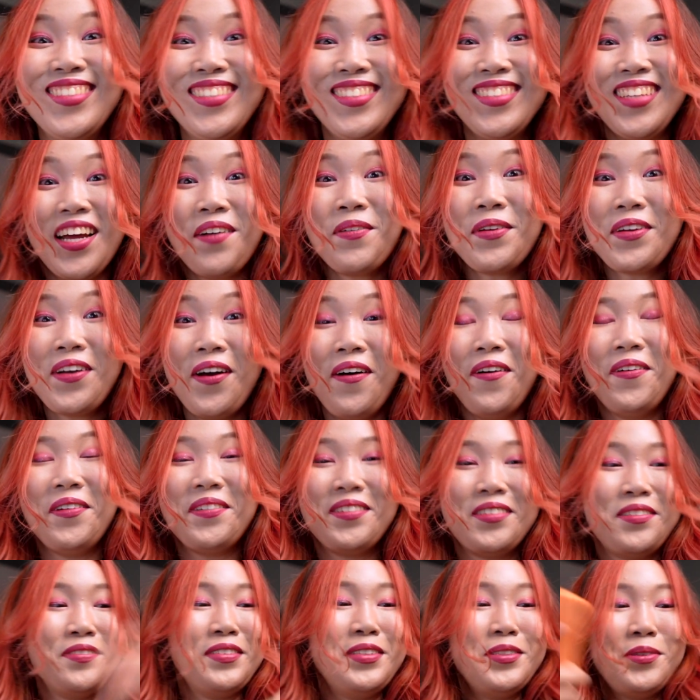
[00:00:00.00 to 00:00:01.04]
And there we go!
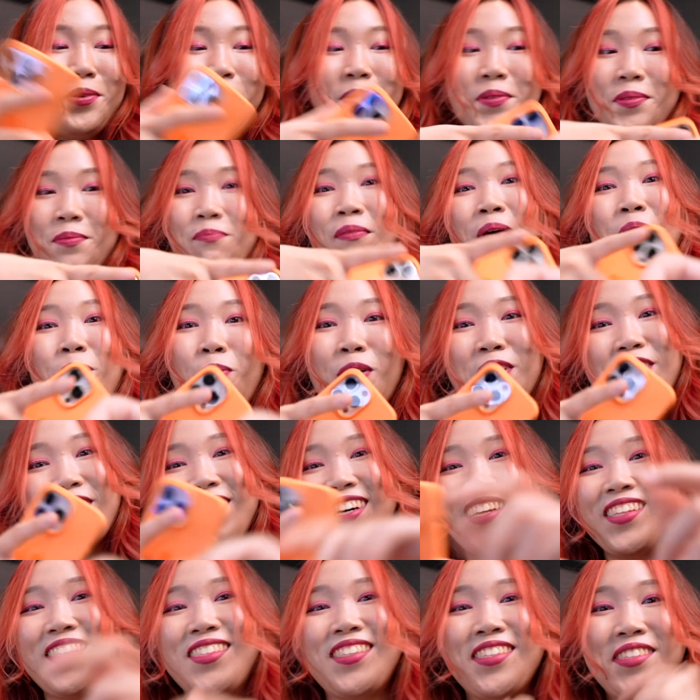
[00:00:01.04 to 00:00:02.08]
Even though my watch
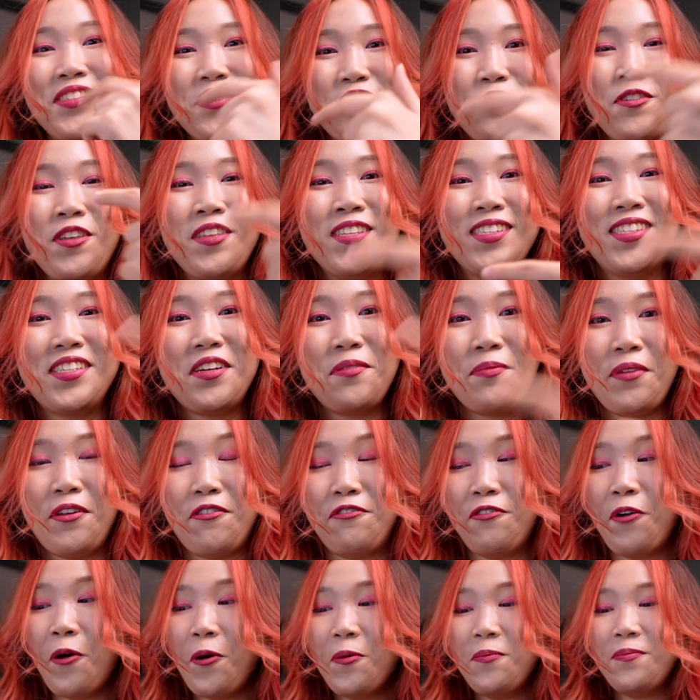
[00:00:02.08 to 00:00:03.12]
answer is instead of my
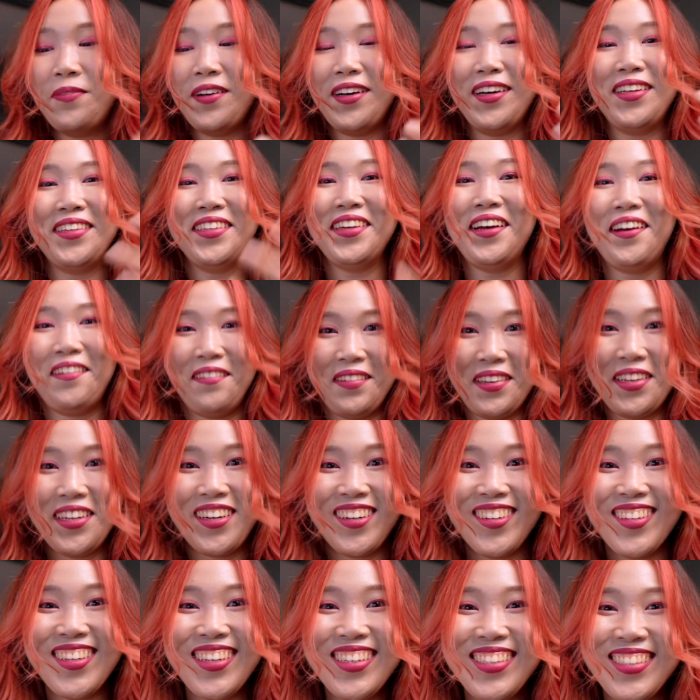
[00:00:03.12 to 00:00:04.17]
phone, but yeah, here
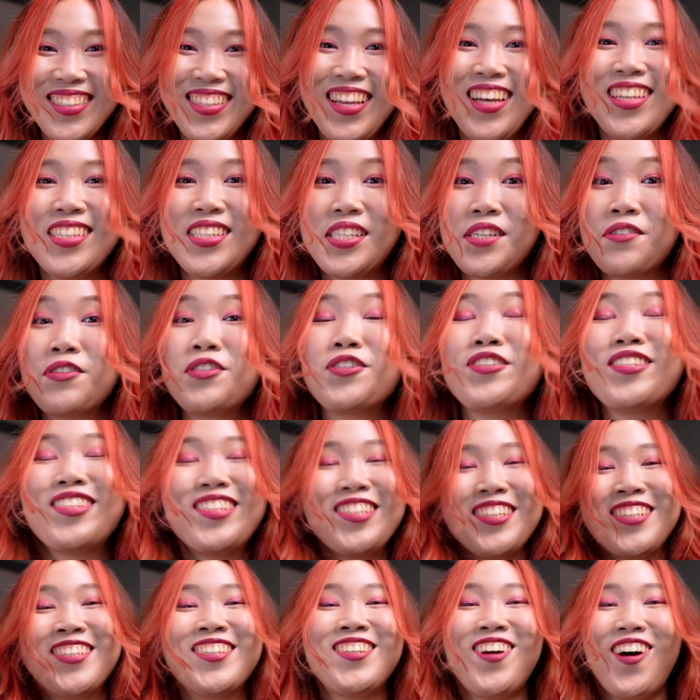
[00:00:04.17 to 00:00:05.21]
it is! Siri just
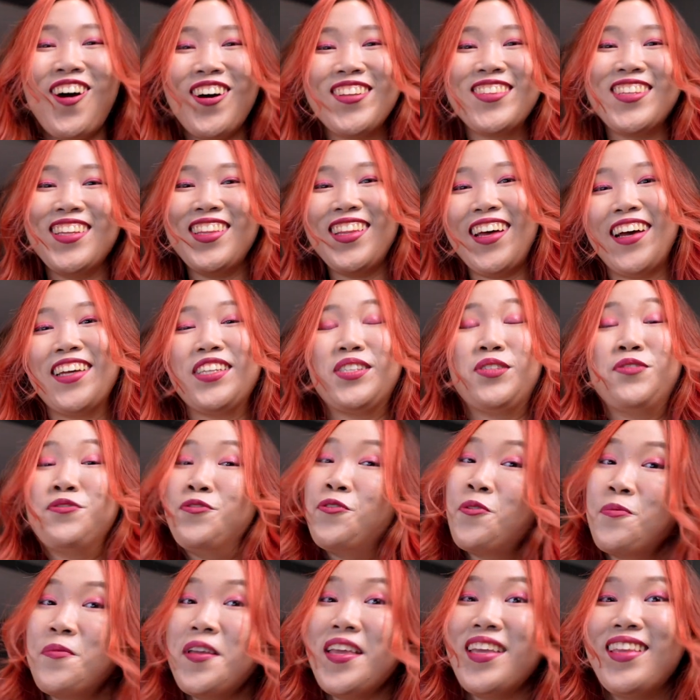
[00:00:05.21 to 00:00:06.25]
turned on the lights
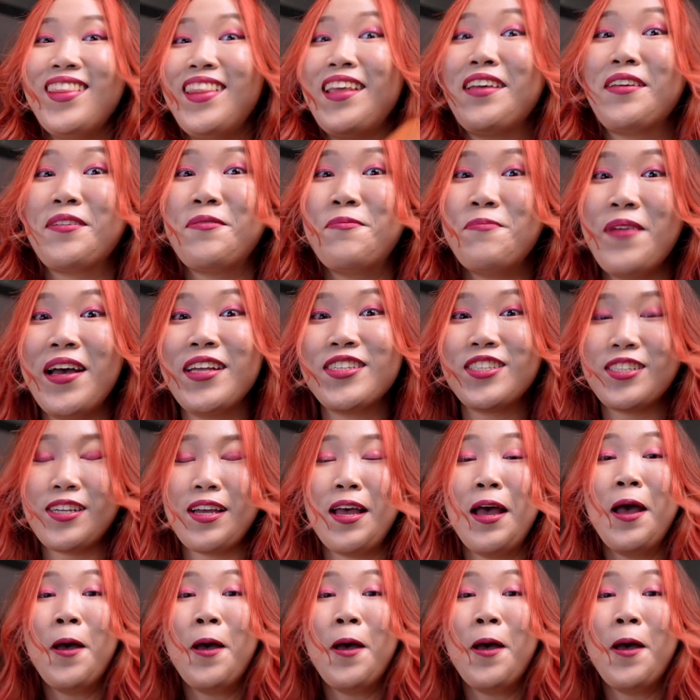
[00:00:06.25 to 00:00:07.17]
for me, like magic.